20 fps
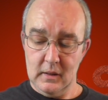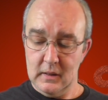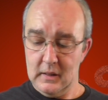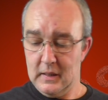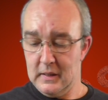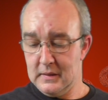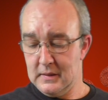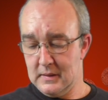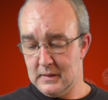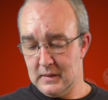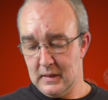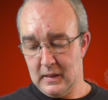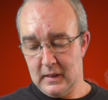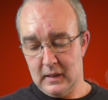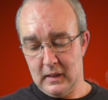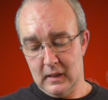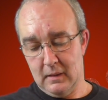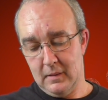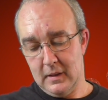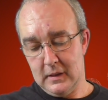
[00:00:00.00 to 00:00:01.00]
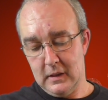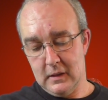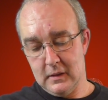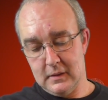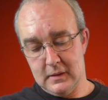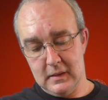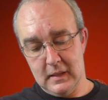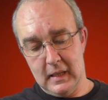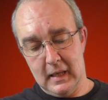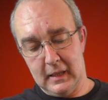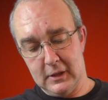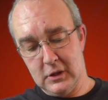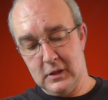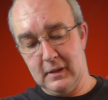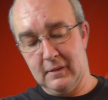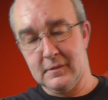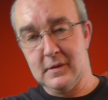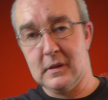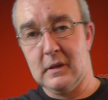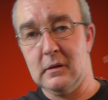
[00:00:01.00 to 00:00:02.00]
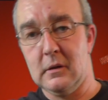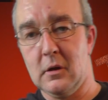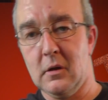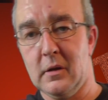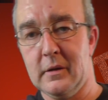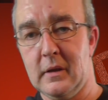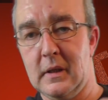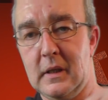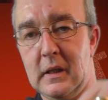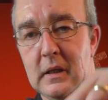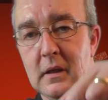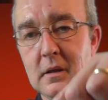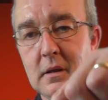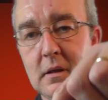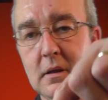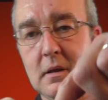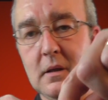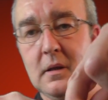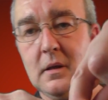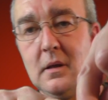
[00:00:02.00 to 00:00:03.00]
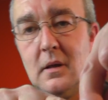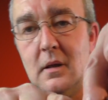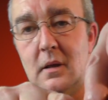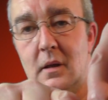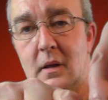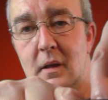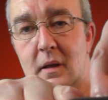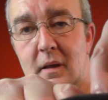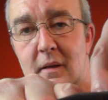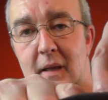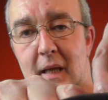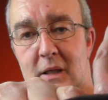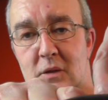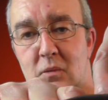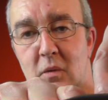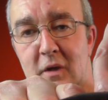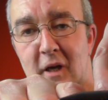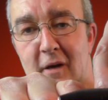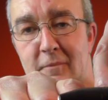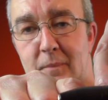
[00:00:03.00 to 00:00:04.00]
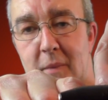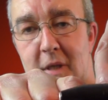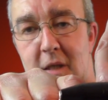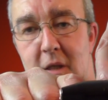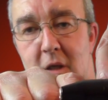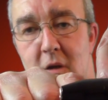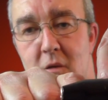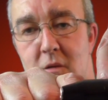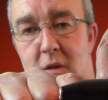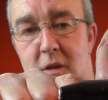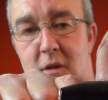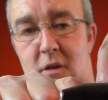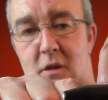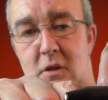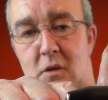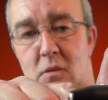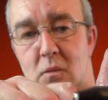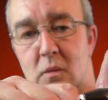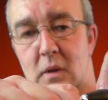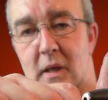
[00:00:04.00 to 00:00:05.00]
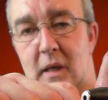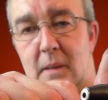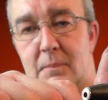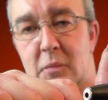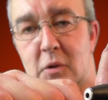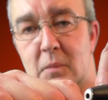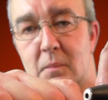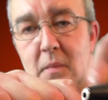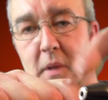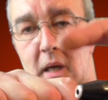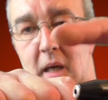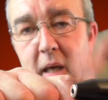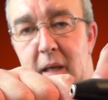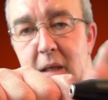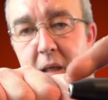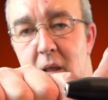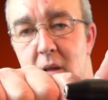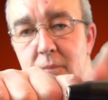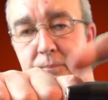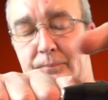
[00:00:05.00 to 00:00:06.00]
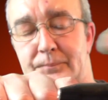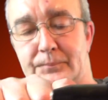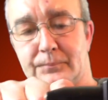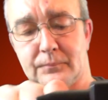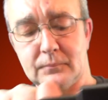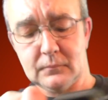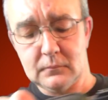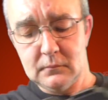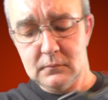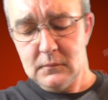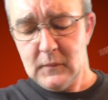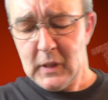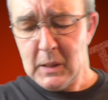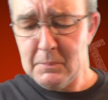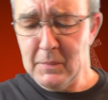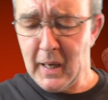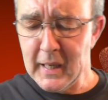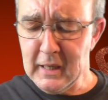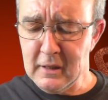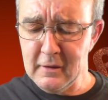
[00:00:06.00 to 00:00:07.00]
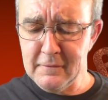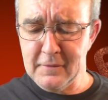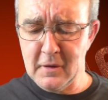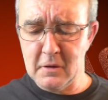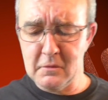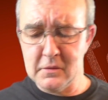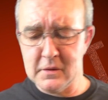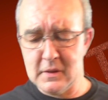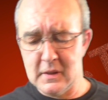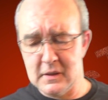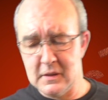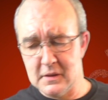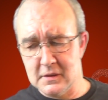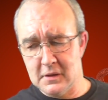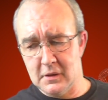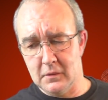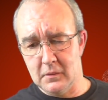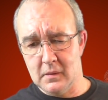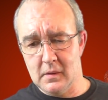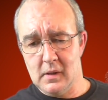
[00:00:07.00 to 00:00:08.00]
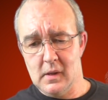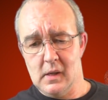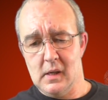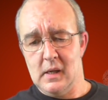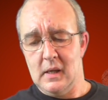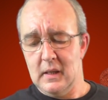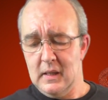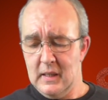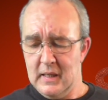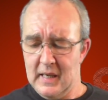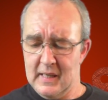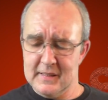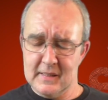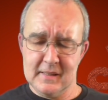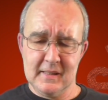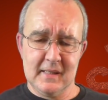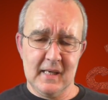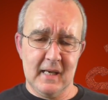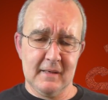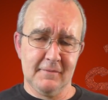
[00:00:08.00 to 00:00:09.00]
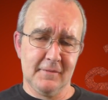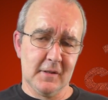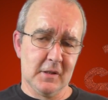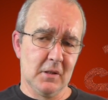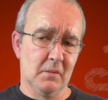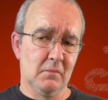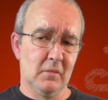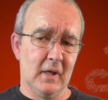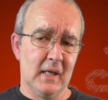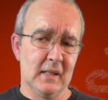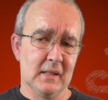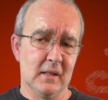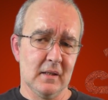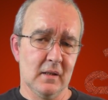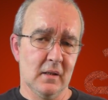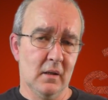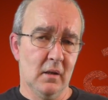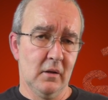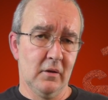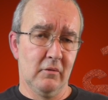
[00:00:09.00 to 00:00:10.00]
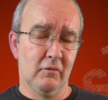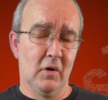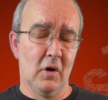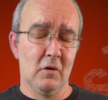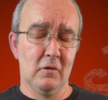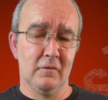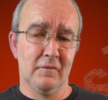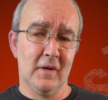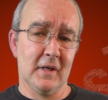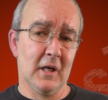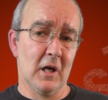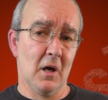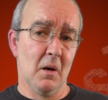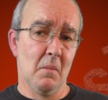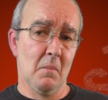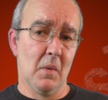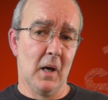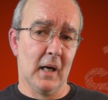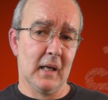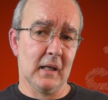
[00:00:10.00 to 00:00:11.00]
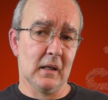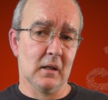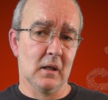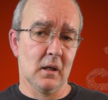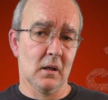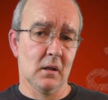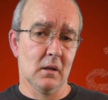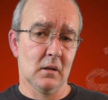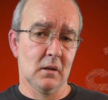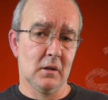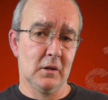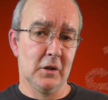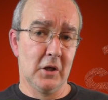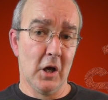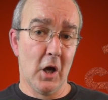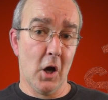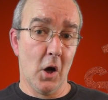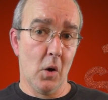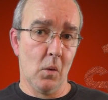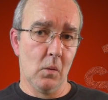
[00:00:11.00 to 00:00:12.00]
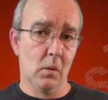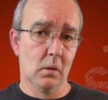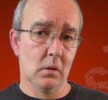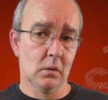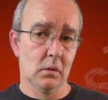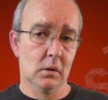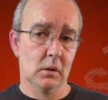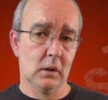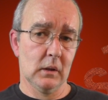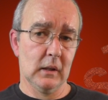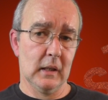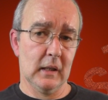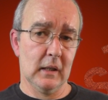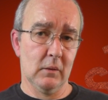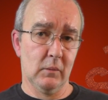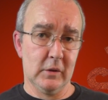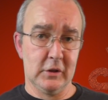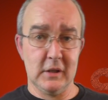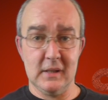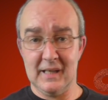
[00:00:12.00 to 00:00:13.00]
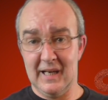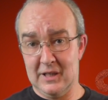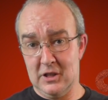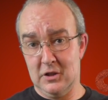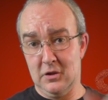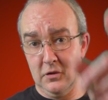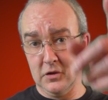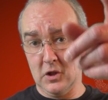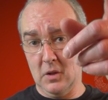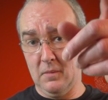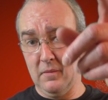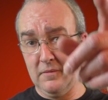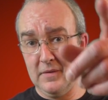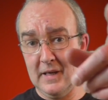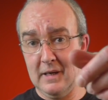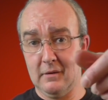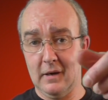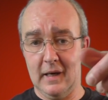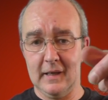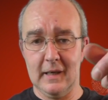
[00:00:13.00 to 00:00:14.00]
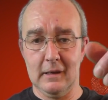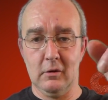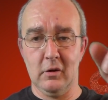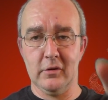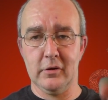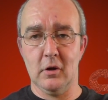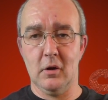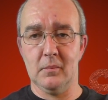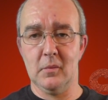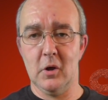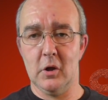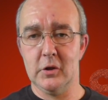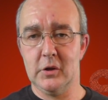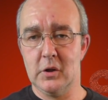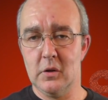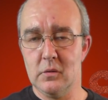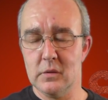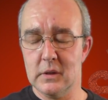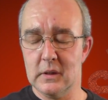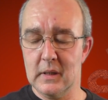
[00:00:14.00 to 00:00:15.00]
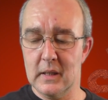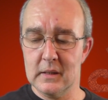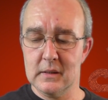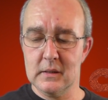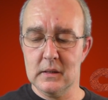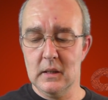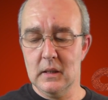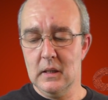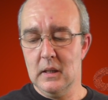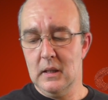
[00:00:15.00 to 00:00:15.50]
It's, I mean, you can see actually I've still got that's what I've been using to put my microphones into. As I said, for some reason the Rode Video Mic Go, which is actually on top of here right now, although I'm not using it,